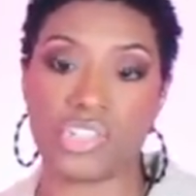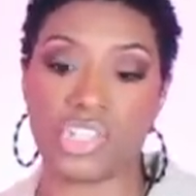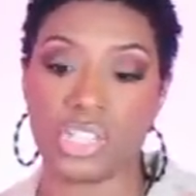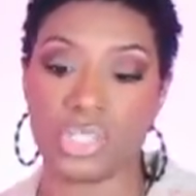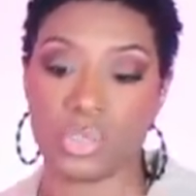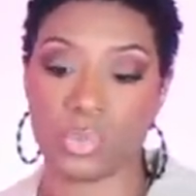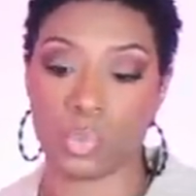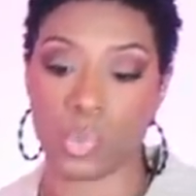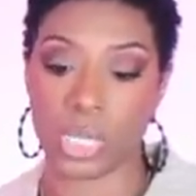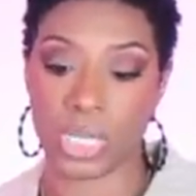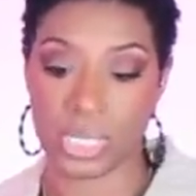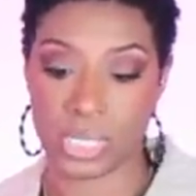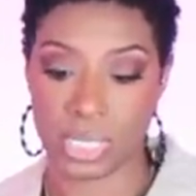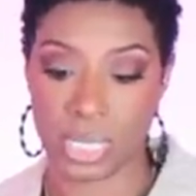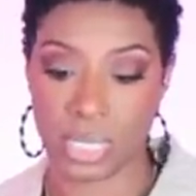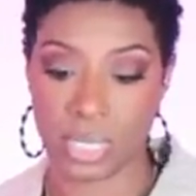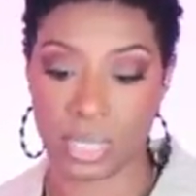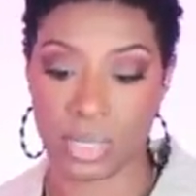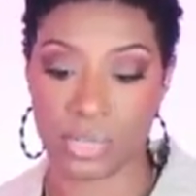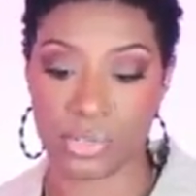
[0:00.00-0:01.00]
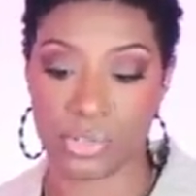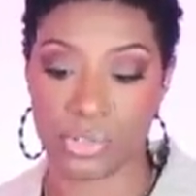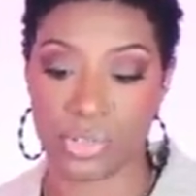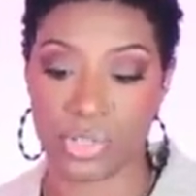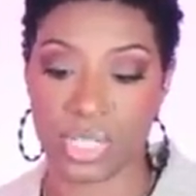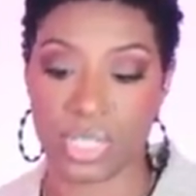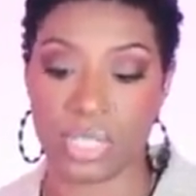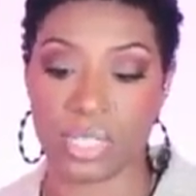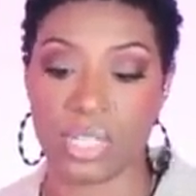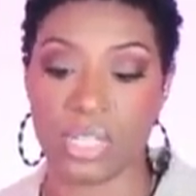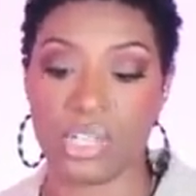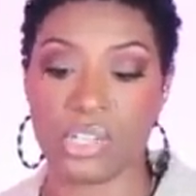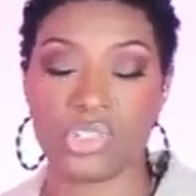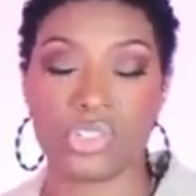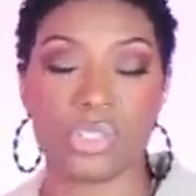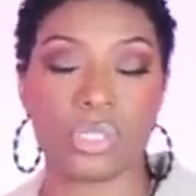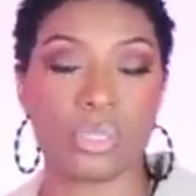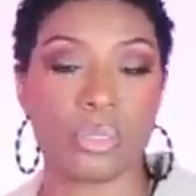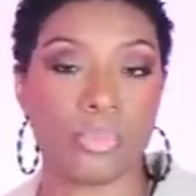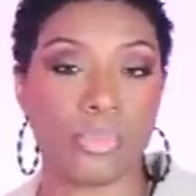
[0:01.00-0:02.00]
She has a white tank underneath,
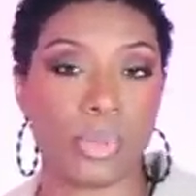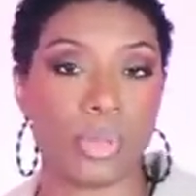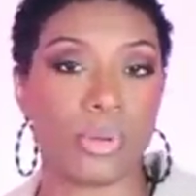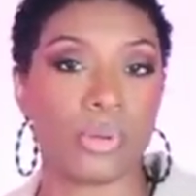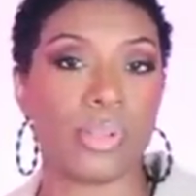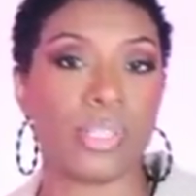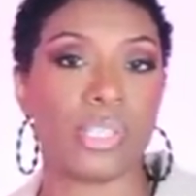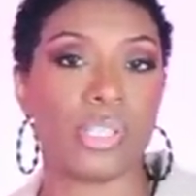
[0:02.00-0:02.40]
she has a belt,